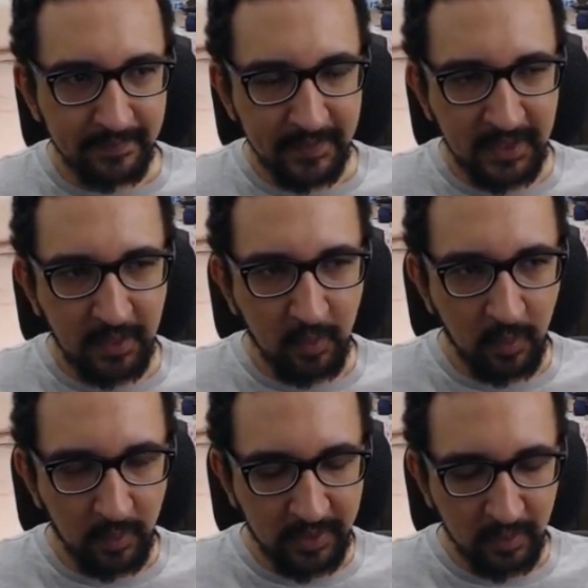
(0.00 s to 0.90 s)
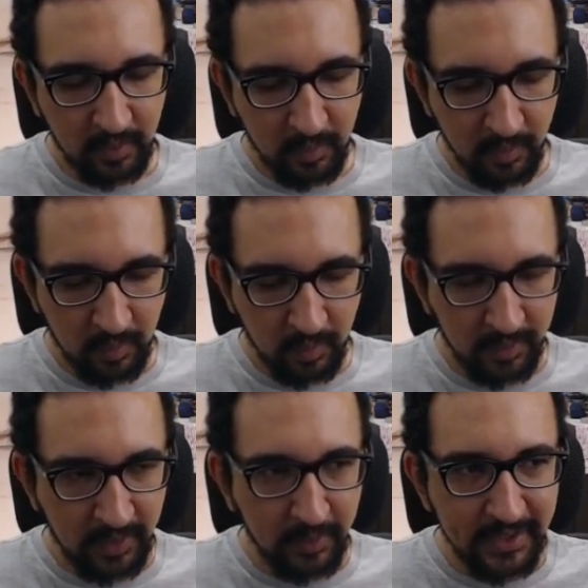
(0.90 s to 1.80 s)
you
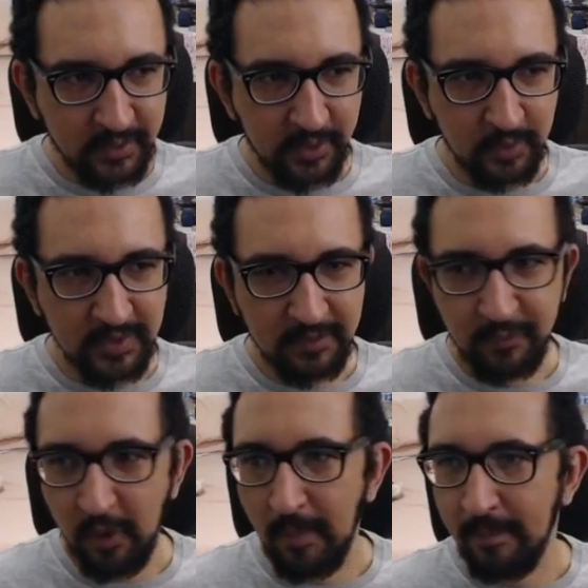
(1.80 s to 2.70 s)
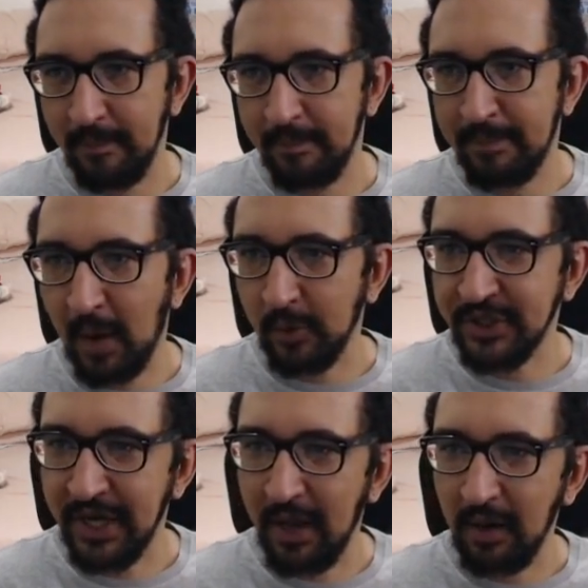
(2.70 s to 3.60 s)
need to use it from
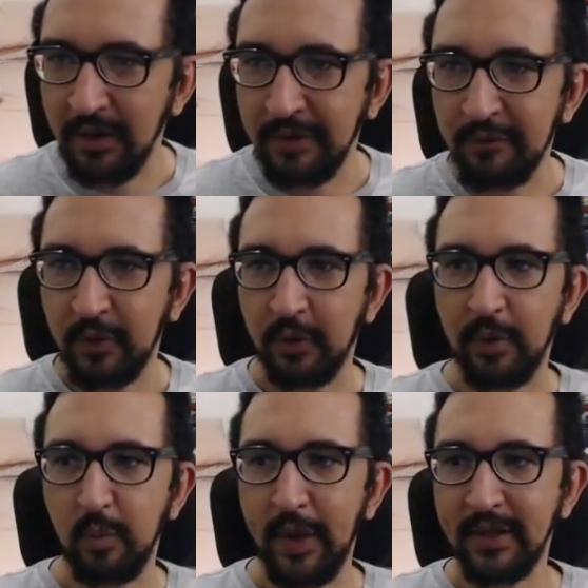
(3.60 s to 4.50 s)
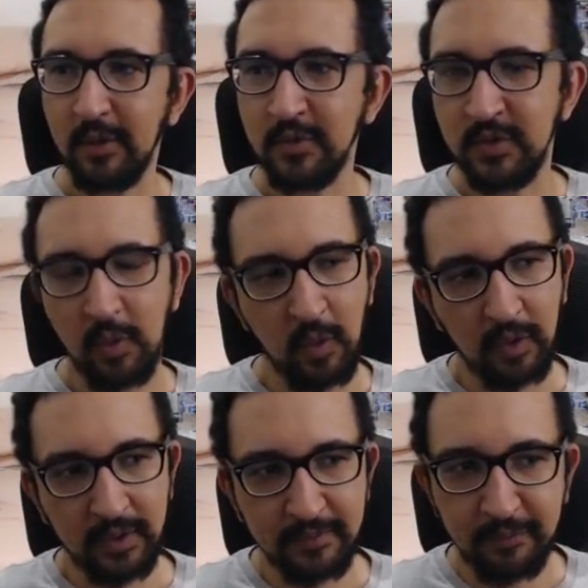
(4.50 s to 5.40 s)
PowerShell if you're on Windows,
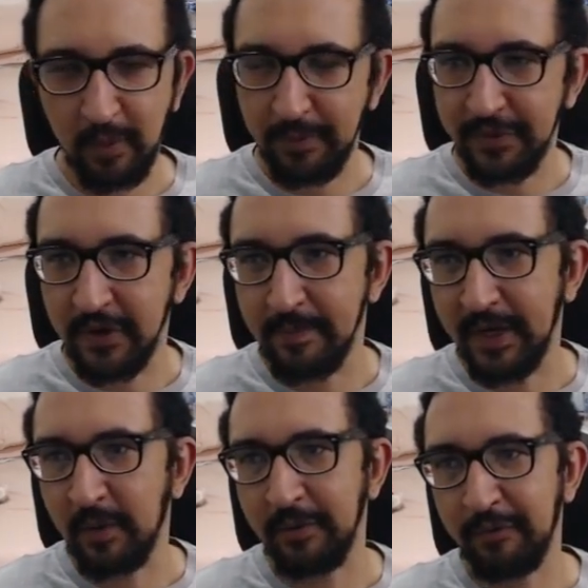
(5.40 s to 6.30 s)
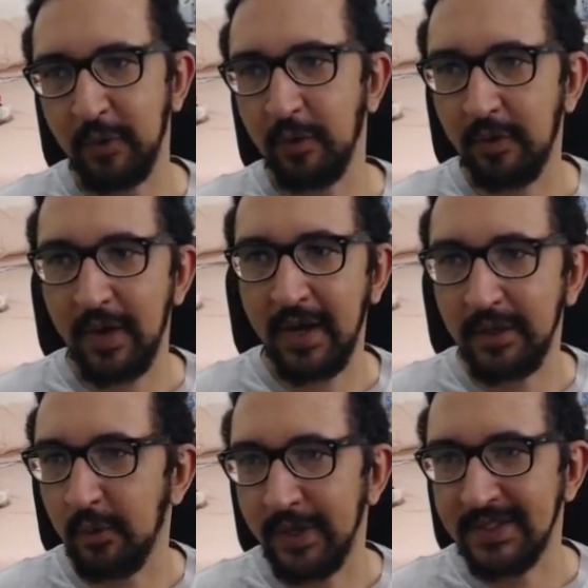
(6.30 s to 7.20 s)
or from the terminal if you're on a
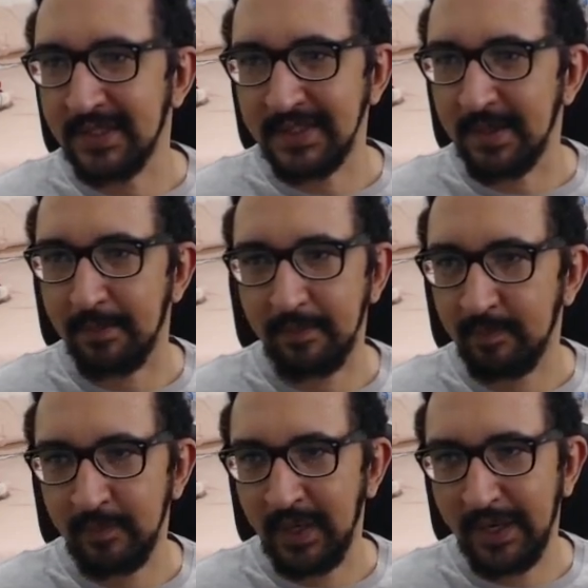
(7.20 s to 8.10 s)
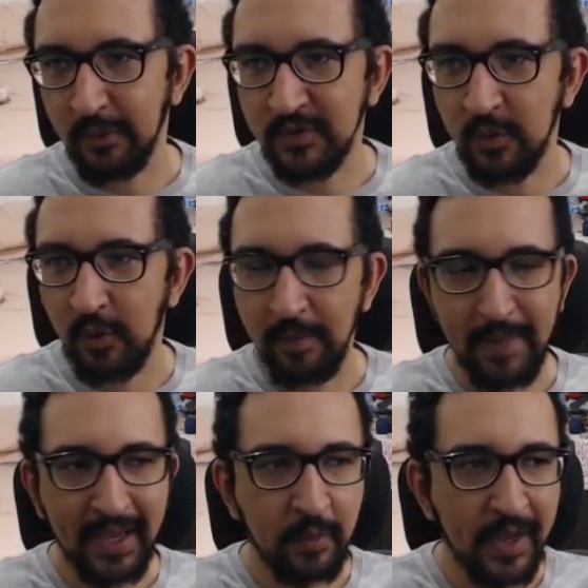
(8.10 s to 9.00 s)
Unix system, Linux or
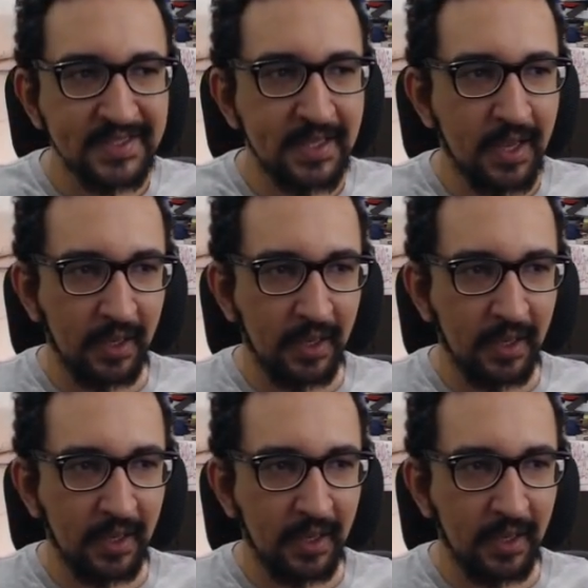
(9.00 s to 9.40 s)
Mac OS.